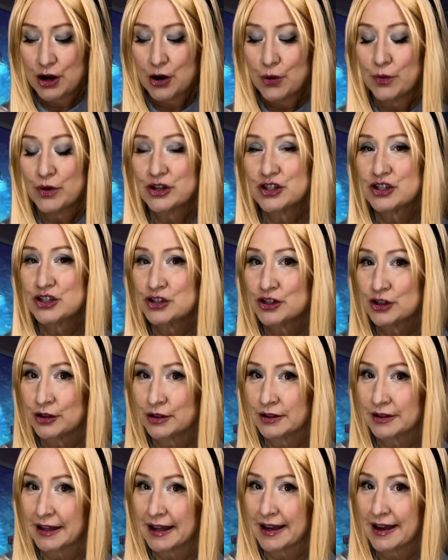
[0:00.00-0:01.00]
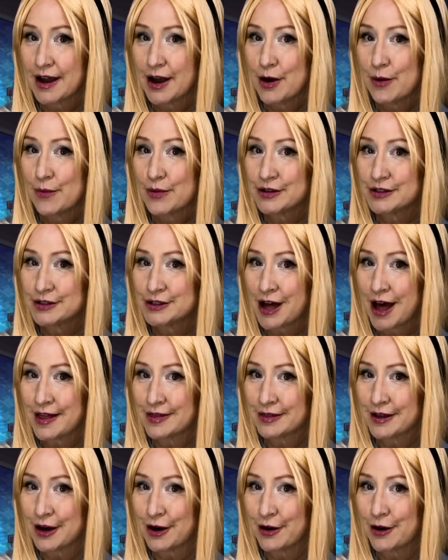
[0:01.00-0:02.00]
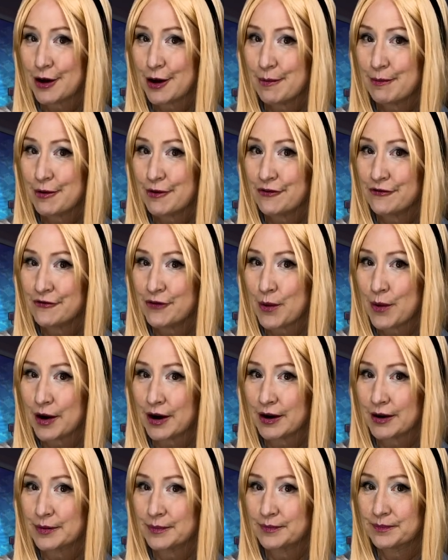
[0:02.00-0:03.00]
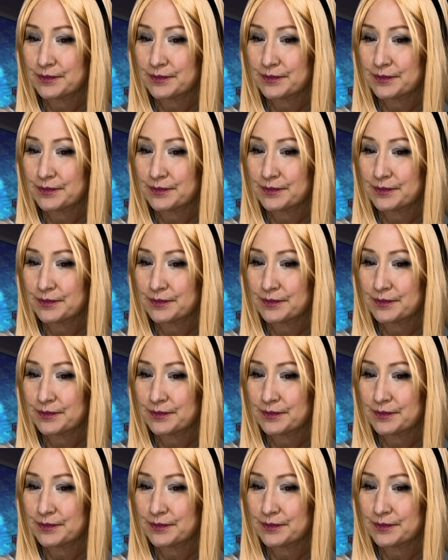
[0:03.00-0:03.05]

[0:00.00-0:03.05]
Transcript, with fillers: which certainly was not there before.